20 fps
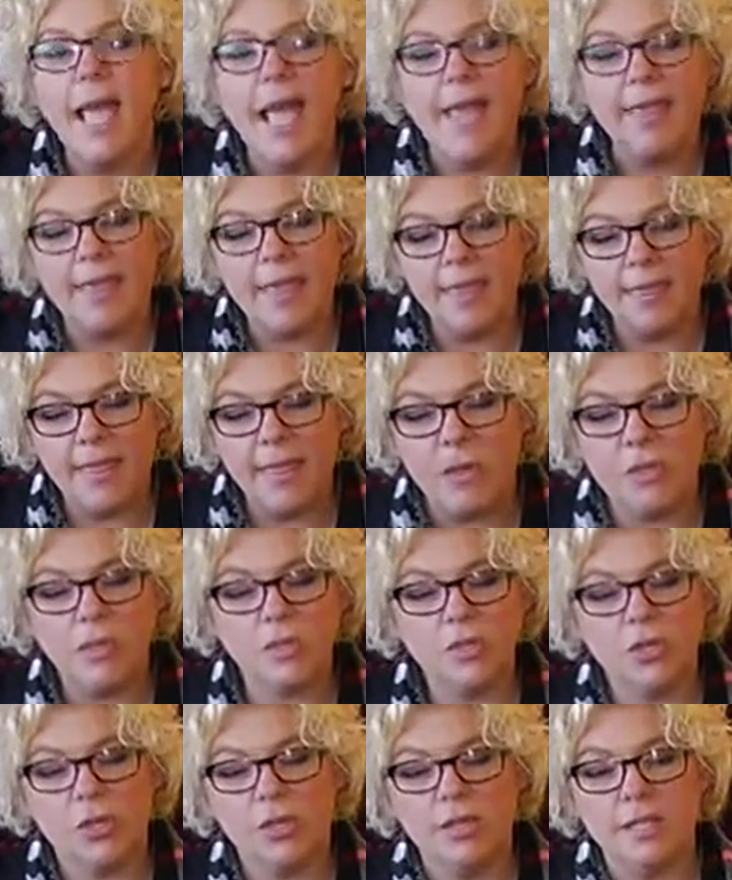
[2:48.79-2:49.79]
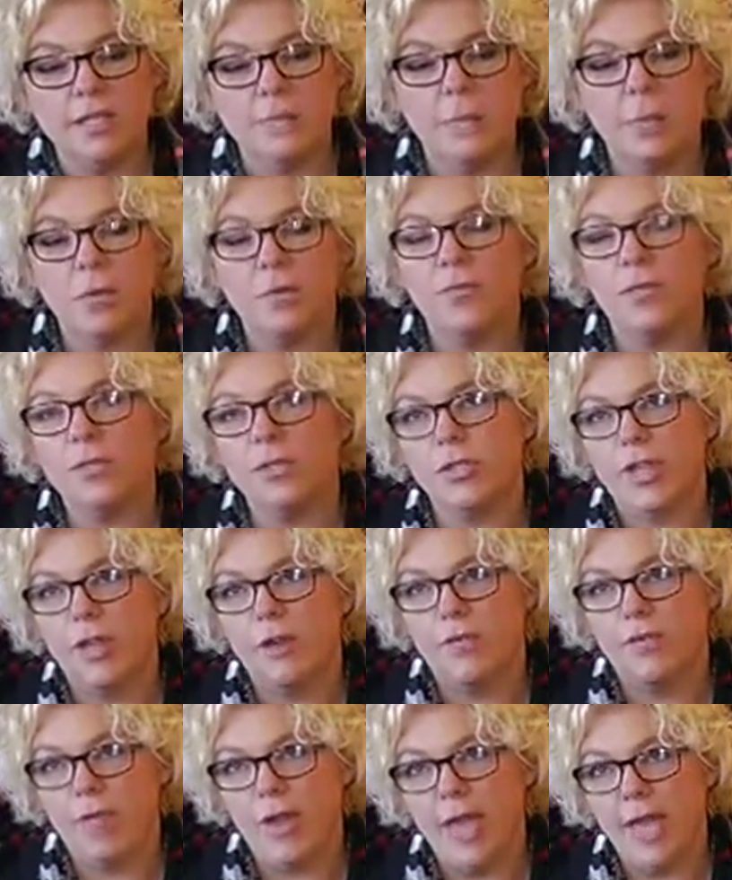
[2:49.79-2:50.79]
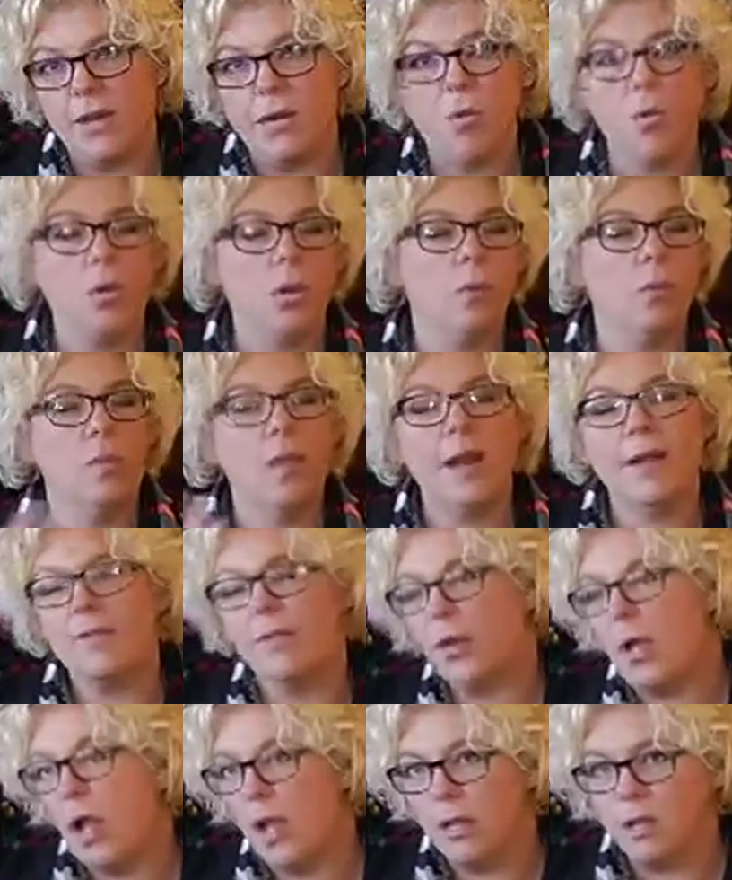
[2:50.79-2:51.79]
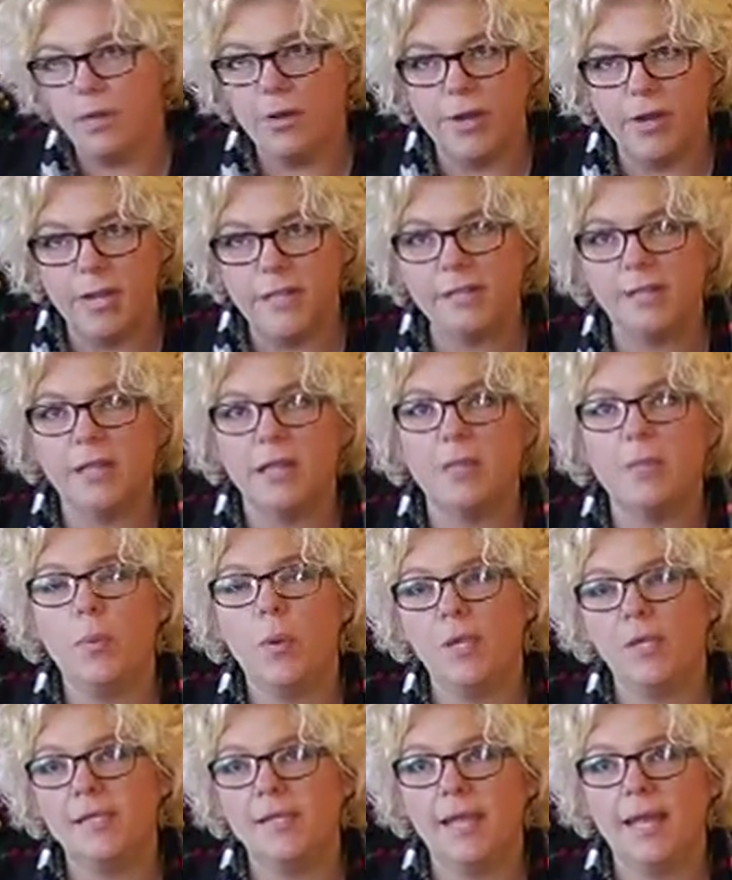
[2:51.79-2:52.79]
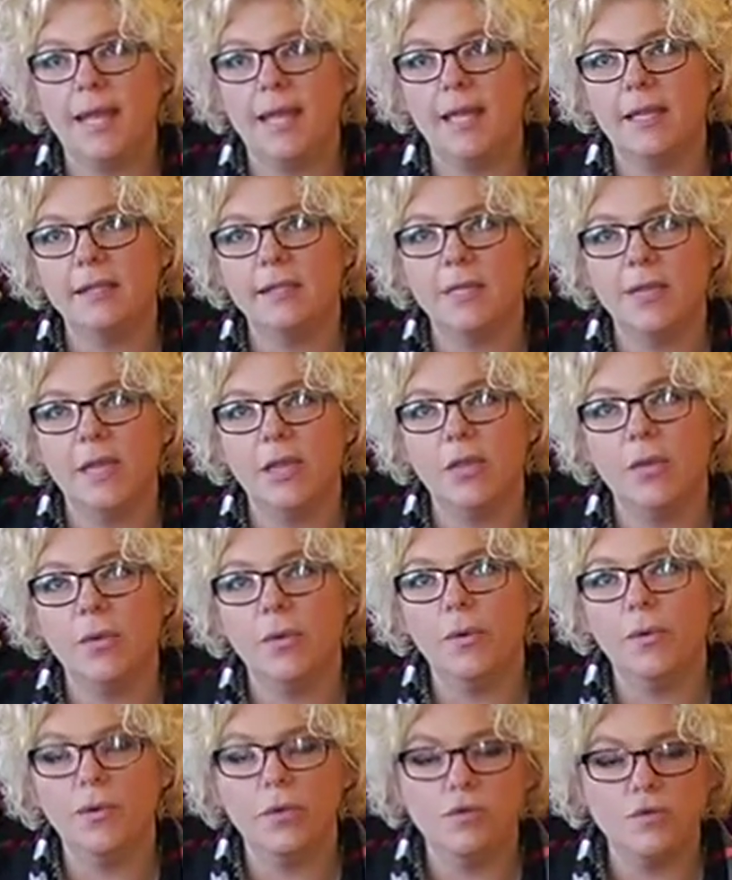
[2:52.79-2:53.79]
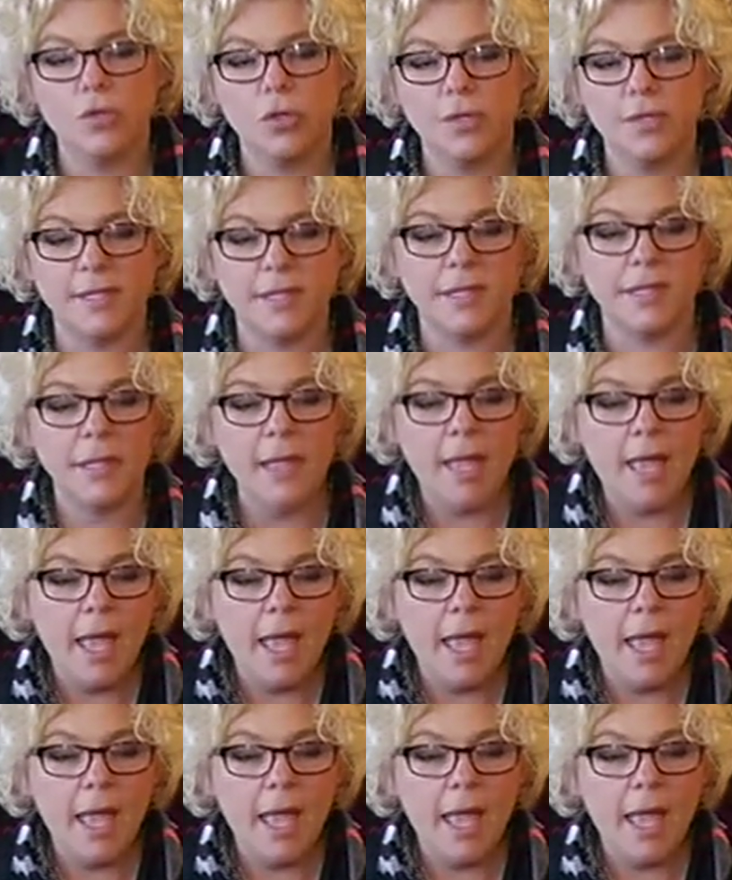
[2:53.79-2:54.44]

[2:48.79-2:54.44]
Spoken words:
and then they will turn this beautiful shade of red or whatever color it is that the poinsettia is that you've chosen.